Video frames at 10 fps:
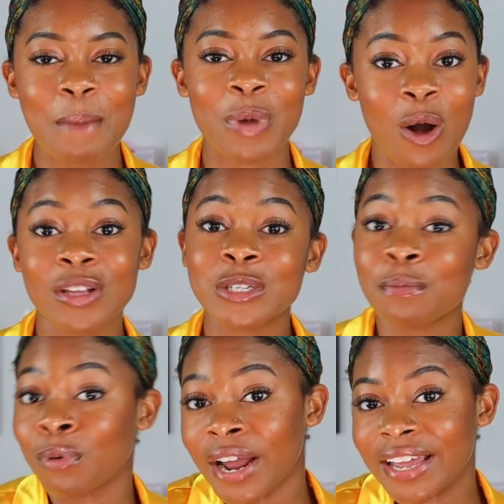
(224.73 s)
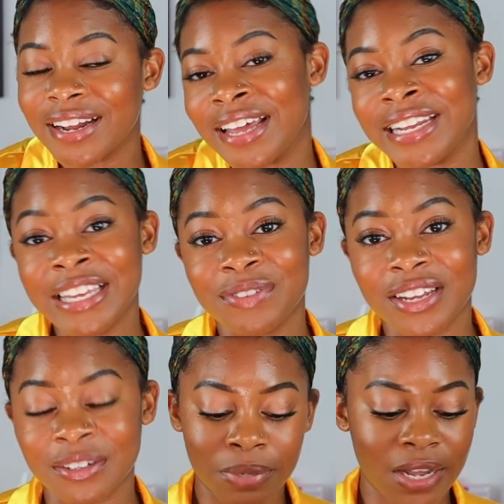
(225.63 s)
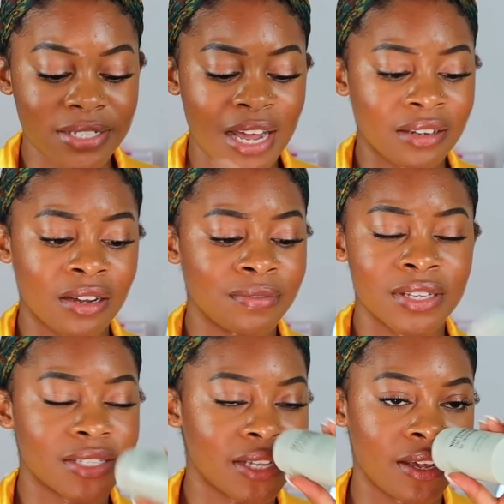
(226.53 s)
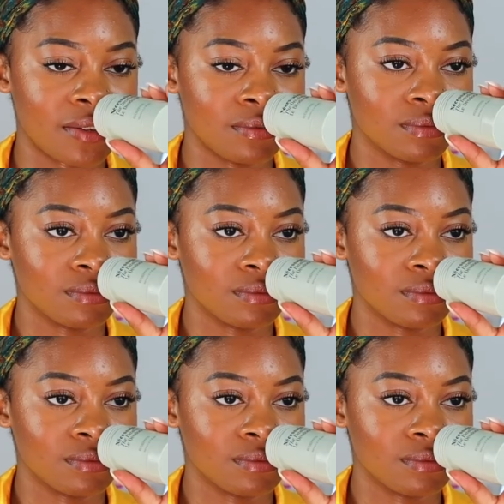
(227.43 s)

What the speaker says: but also bright and even. Plus, I love this scent.